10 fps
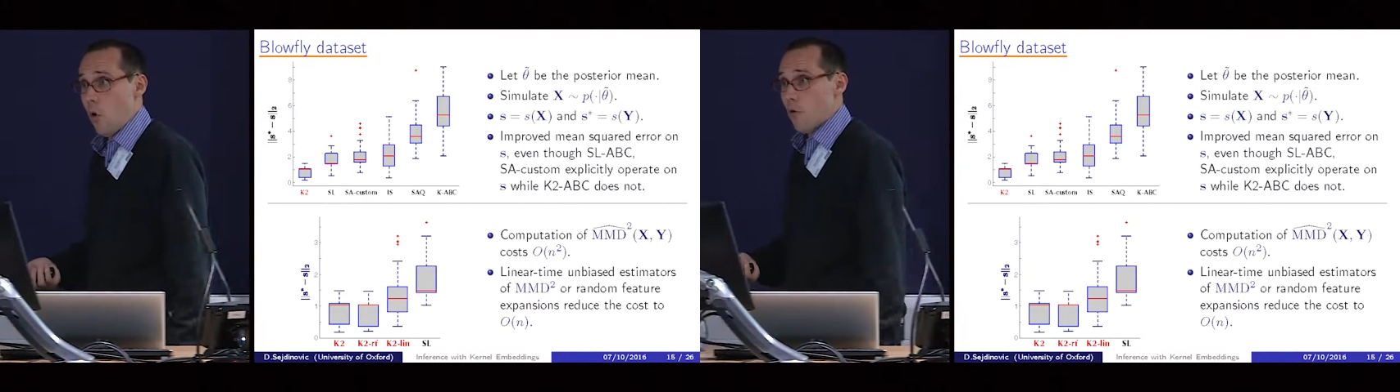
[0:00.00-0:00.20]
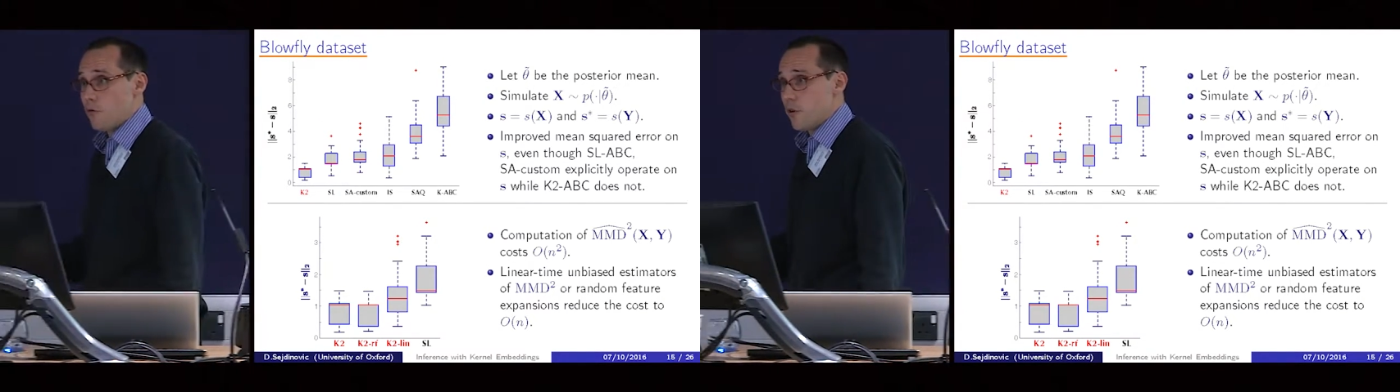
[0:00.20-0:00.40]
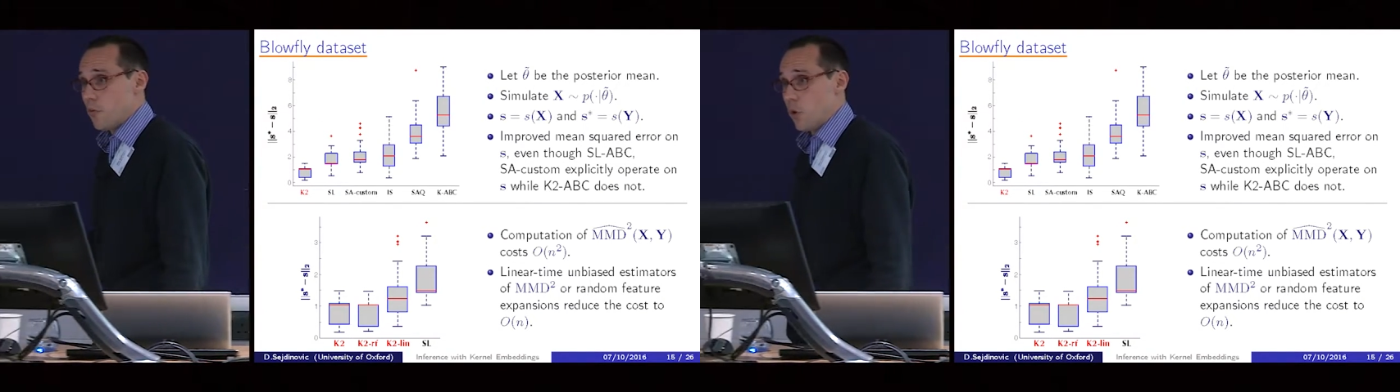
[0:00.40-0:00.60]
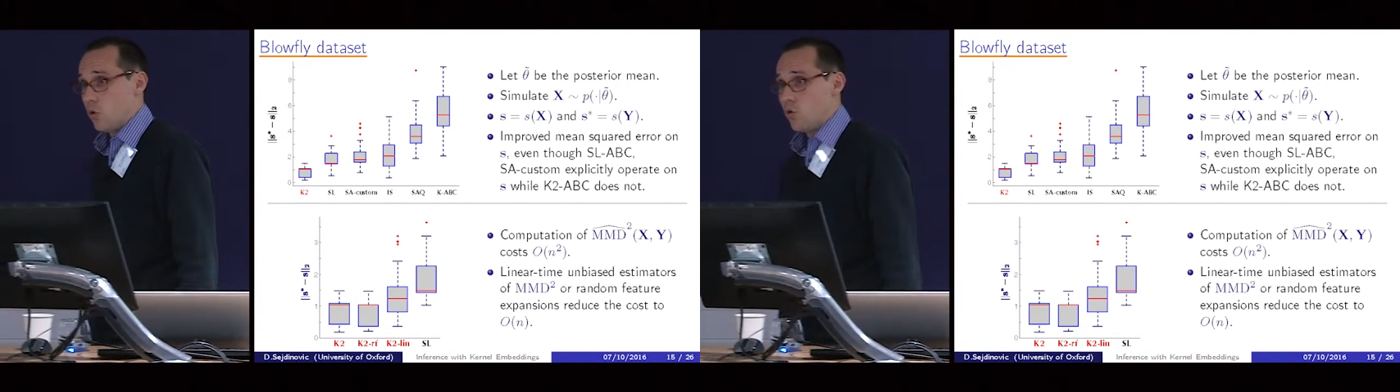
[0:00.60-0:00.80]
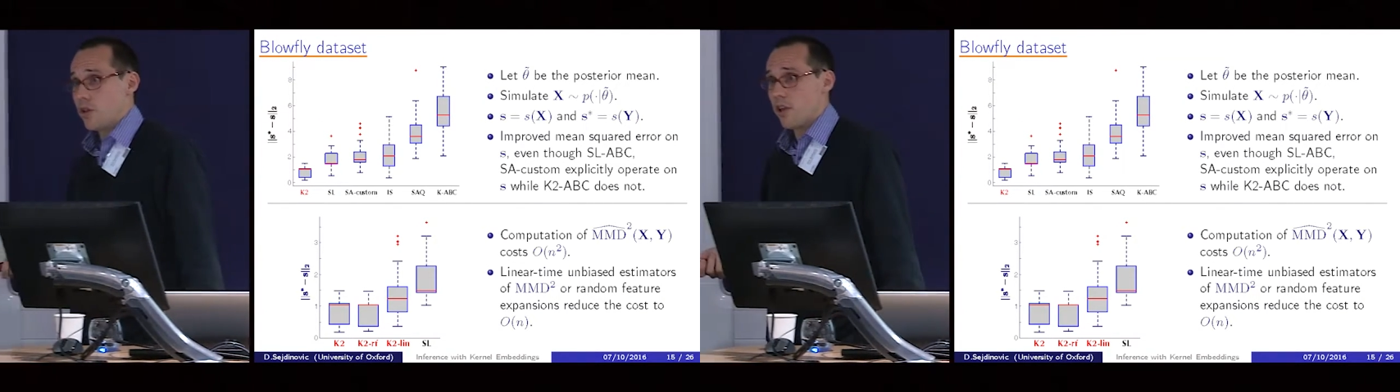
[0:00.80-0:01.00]
of the
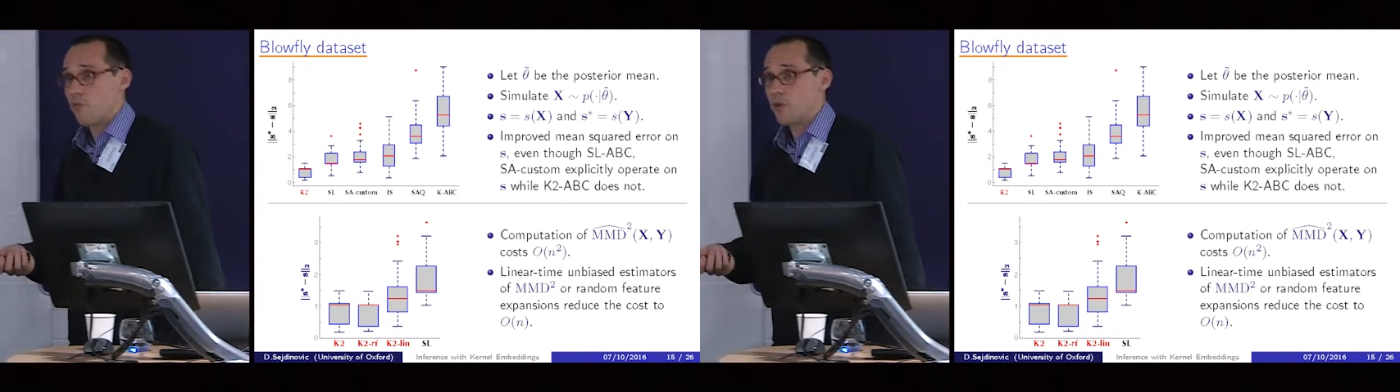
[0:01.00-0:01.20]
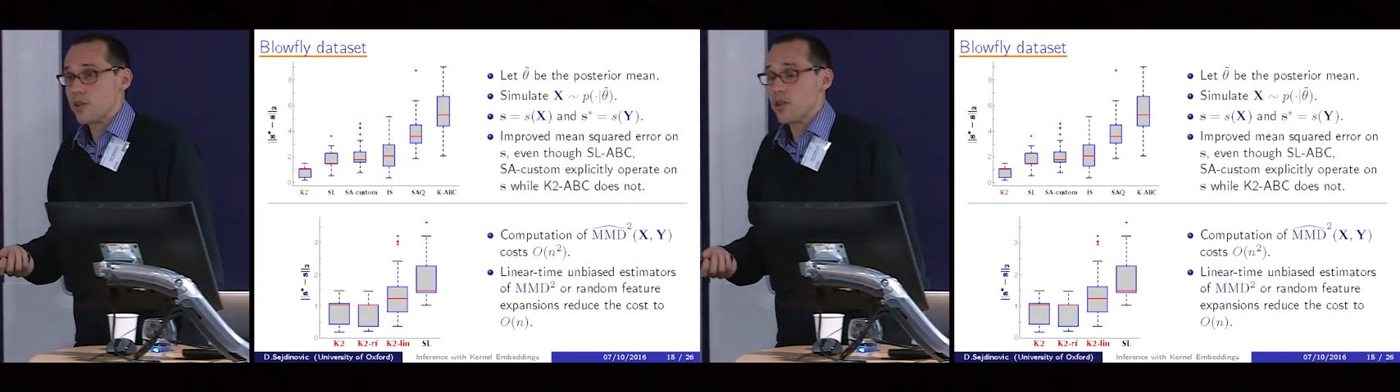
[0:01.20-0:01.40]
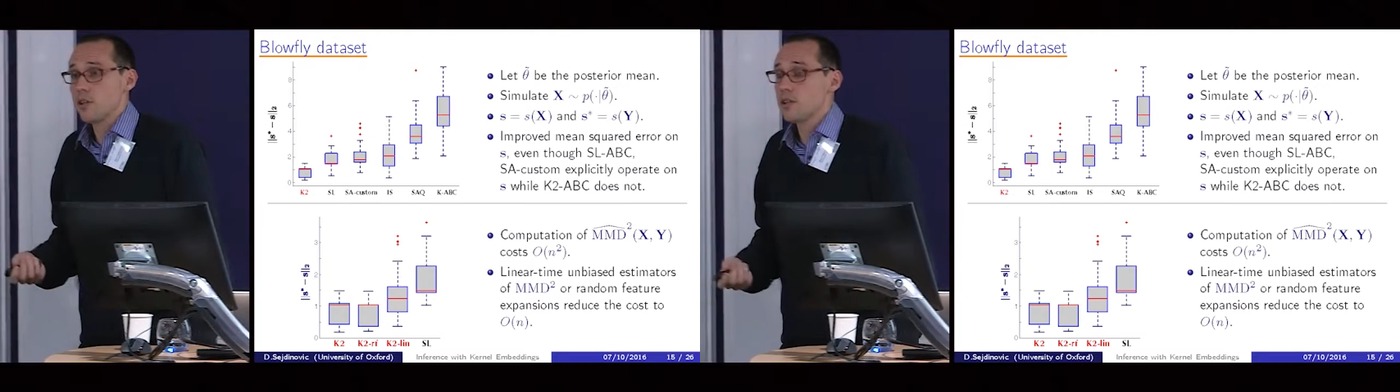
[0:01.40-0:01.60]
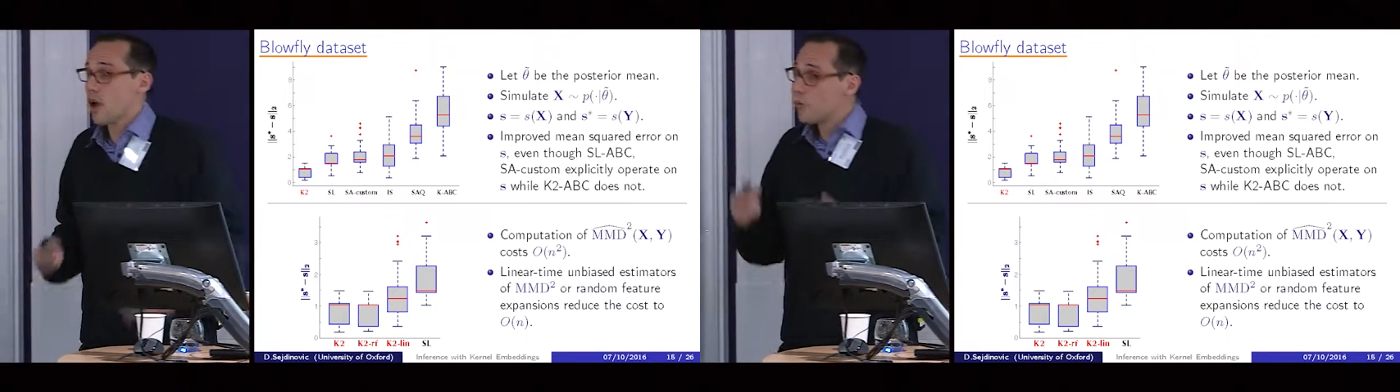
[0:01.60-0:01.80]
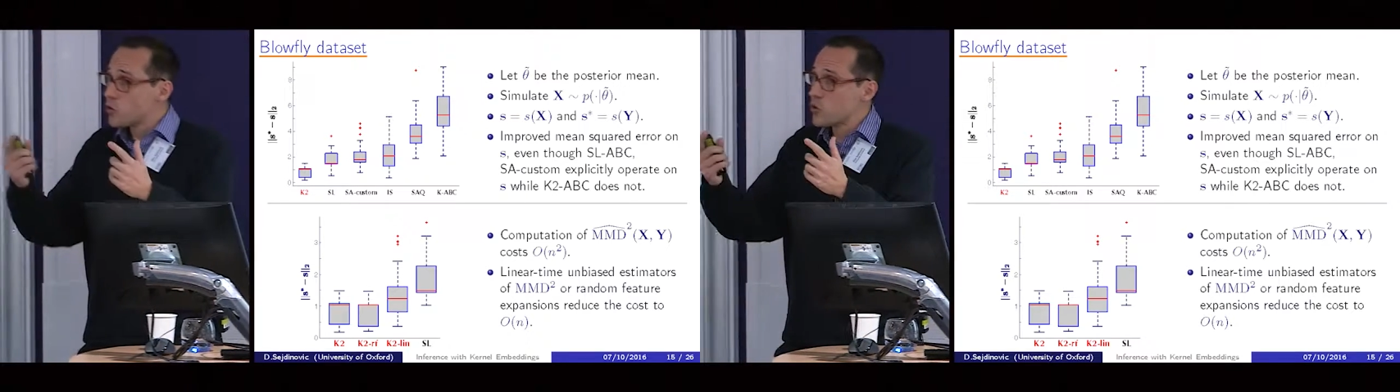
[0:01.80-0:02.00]
approach that I've presented is
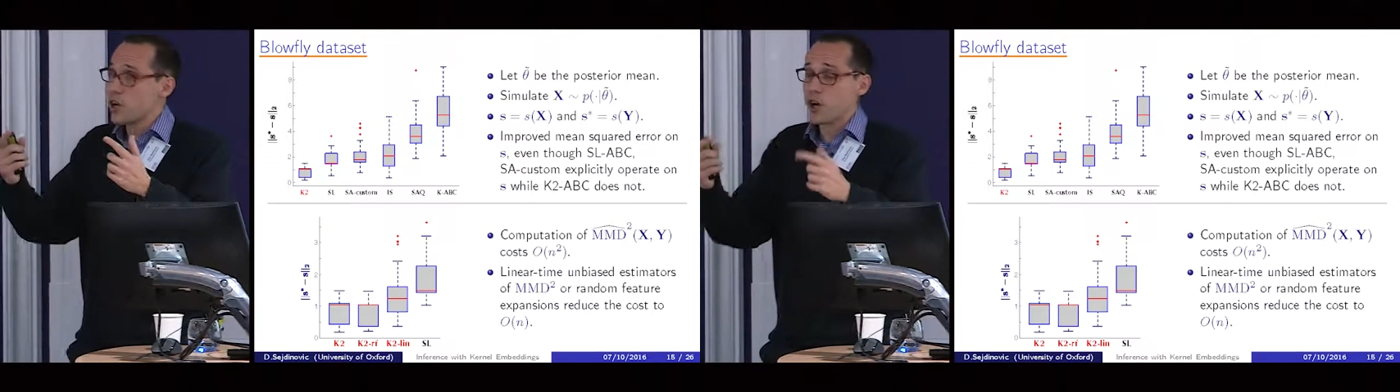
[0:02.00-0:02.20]
I'm using